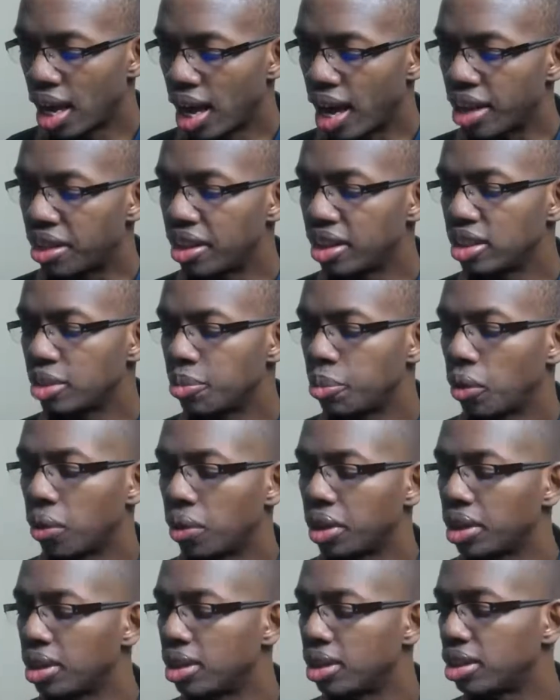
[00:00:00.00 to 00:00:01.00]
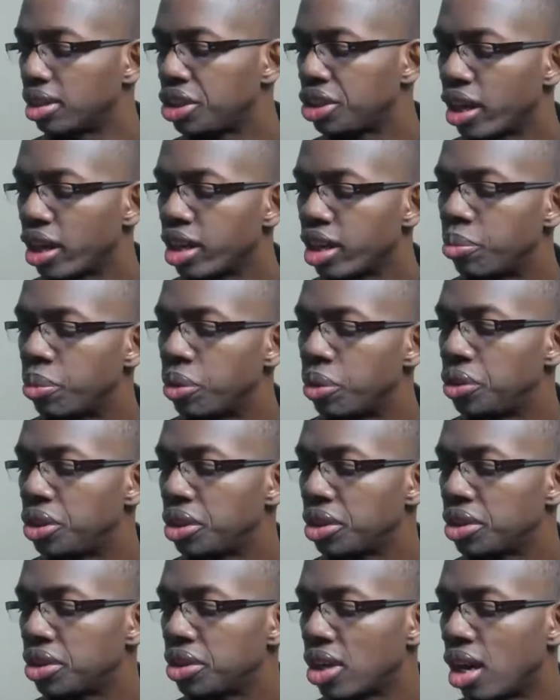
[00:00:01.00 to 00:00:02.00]
At this point,
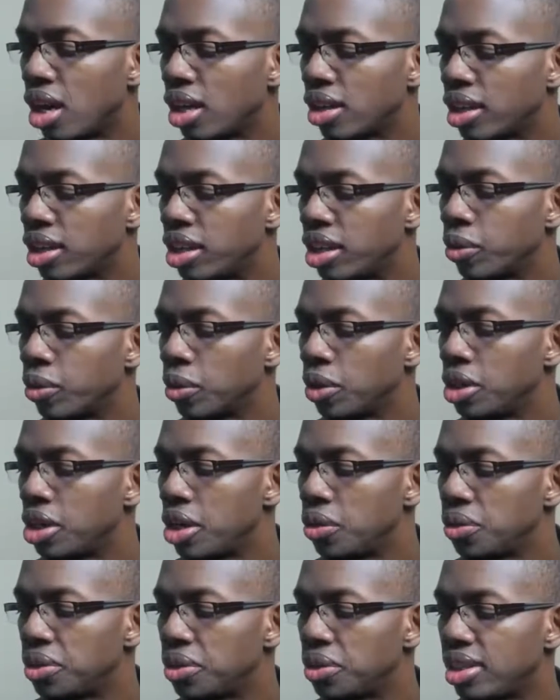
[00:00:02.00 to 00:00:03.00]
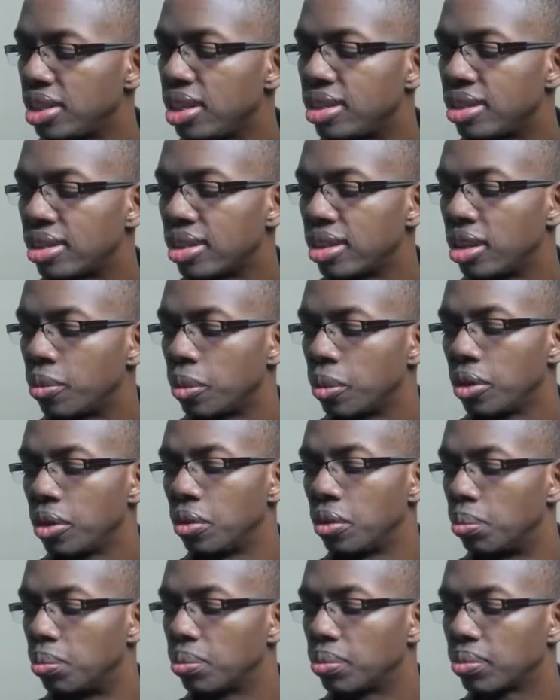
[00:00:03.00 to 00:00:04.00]
Shariputra saw that there were no seats in the
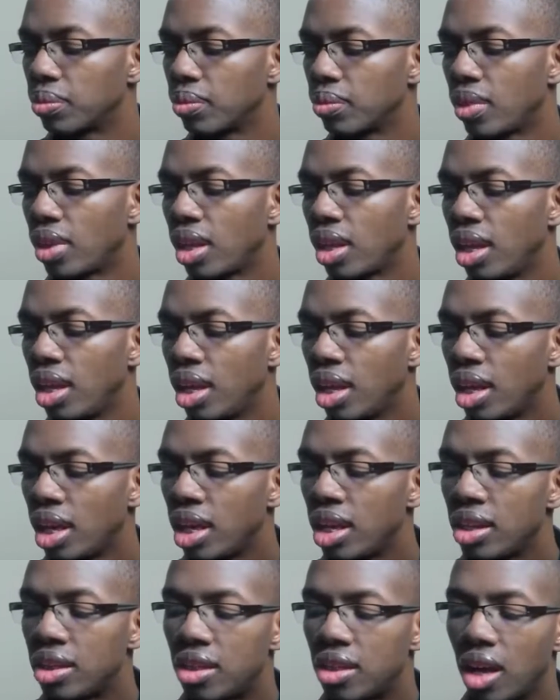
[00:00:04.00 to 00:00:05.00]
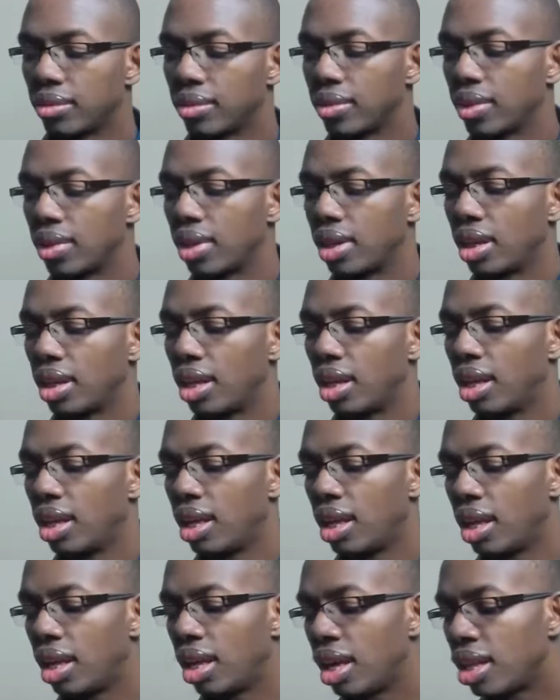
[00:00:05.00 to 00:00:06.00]
room. He thought
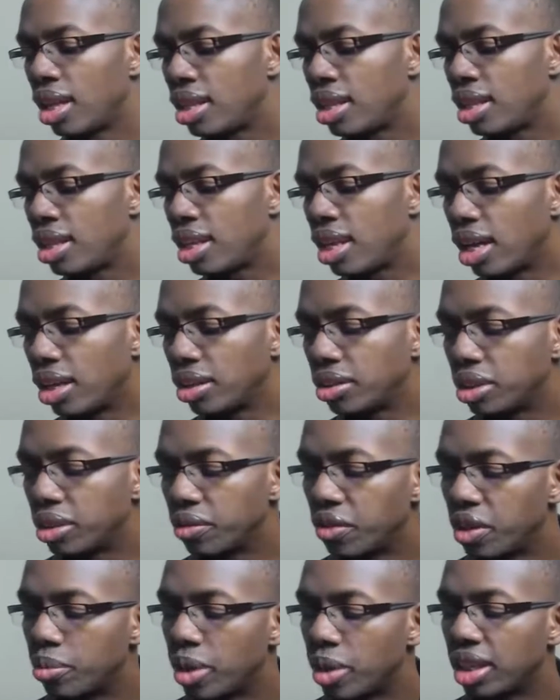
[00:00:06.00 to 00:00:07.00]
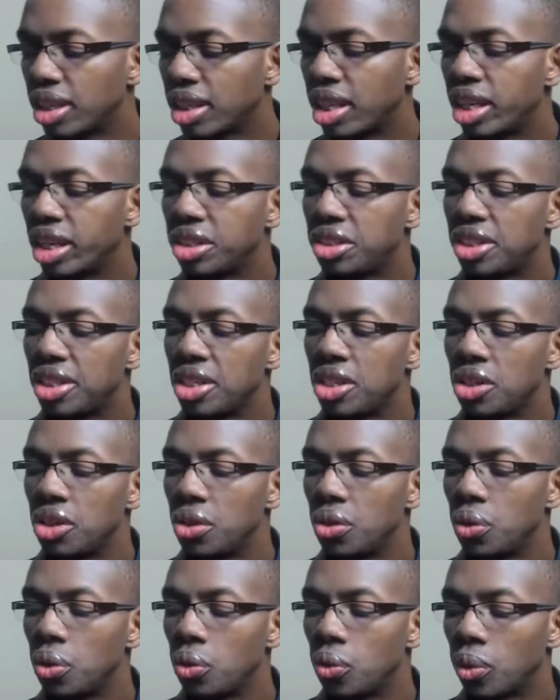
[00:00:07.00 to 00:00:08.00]
the elder Vimalakirti
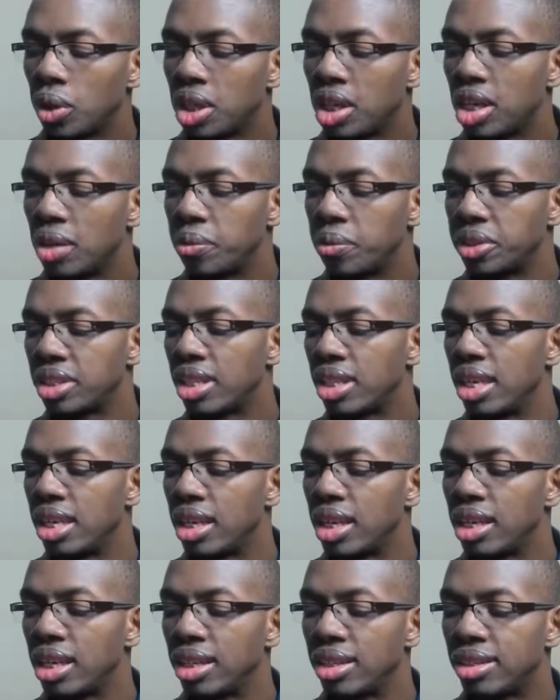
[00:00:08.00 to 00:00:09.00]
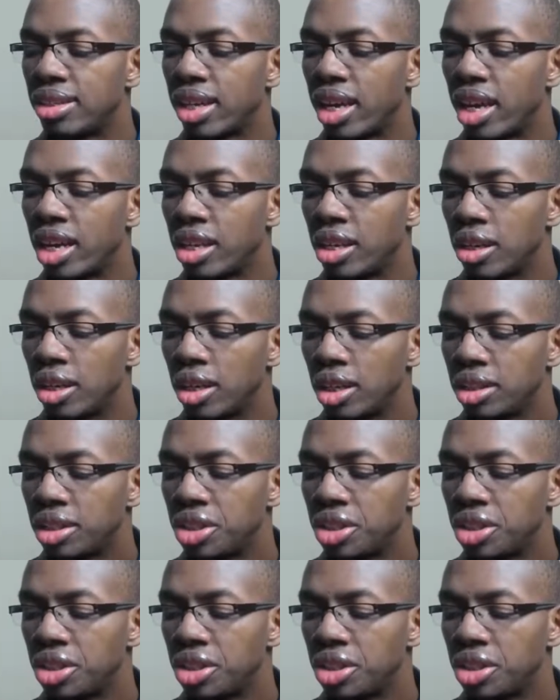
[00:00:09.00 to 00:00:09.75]
knew what he was thinking and said,